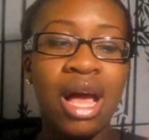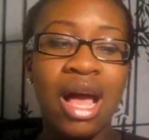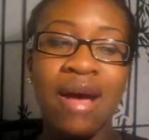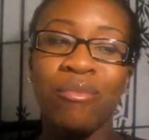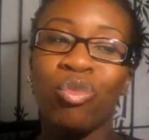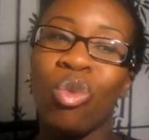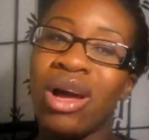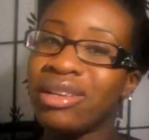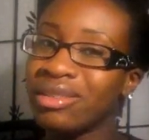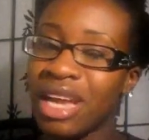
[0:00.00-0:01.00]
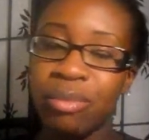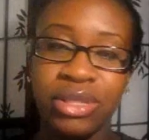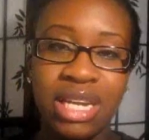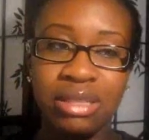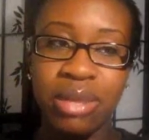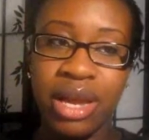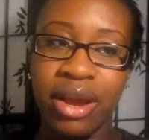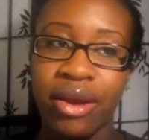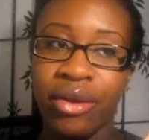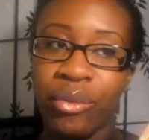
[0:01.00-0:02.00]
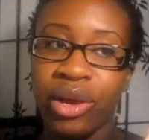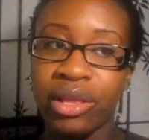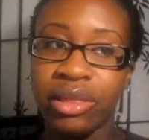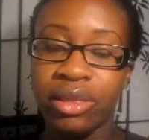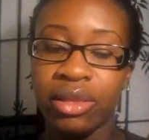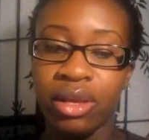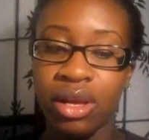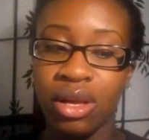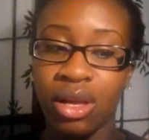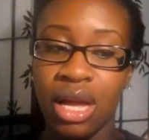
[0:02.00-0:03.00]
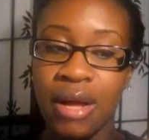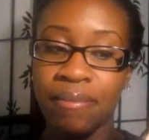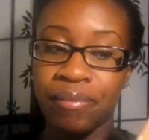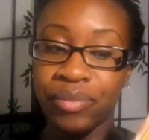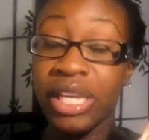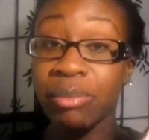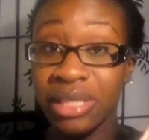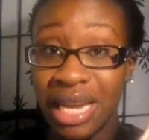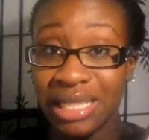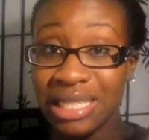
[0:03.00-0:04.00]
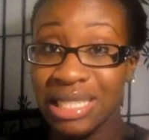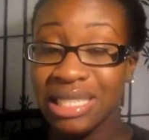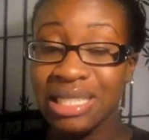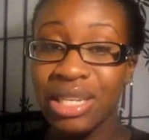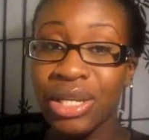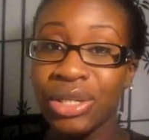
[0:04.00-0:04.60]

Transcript: Um, one, I protect my hair with um, heat protectants.